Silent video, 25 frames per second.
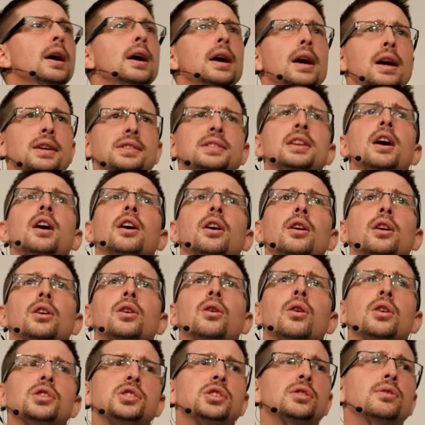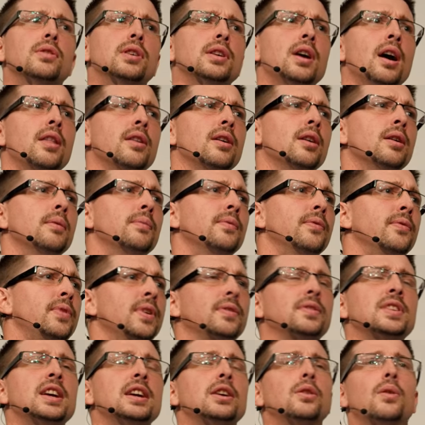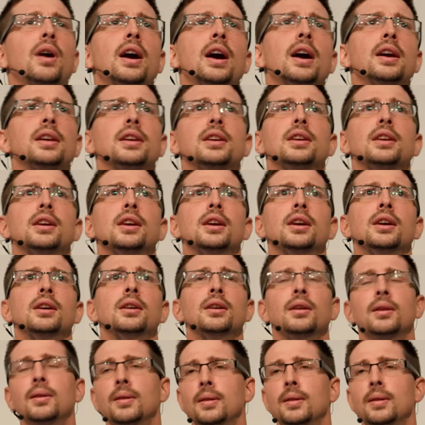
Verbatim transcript: it's now going to cost you another 15 grand a year